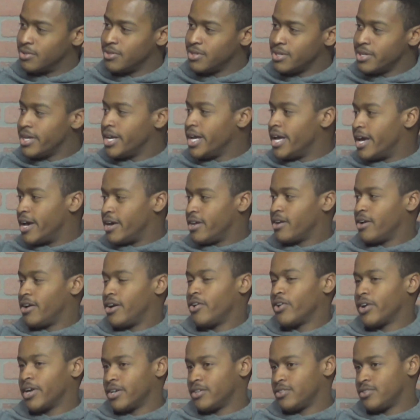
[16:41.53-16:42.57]

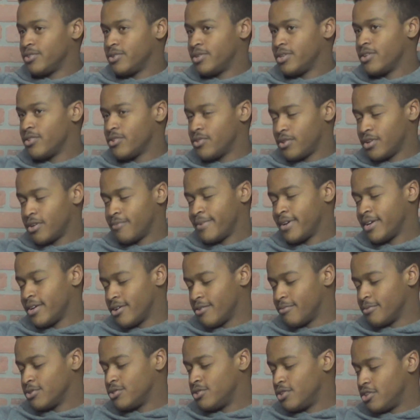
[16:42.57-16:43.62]
Okay, so another thing about a
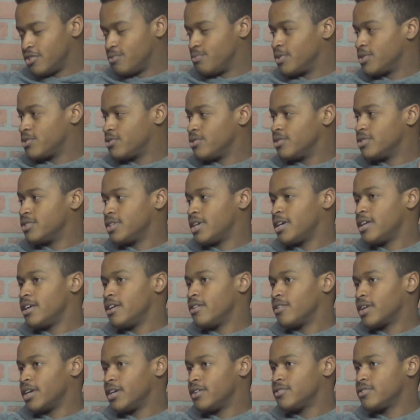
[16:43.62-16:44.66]
homogeneous mixture is that,
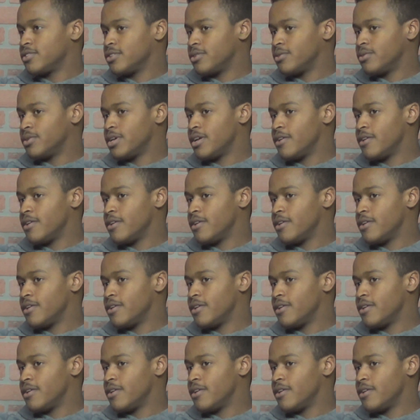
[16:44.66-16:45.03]
okay, so if...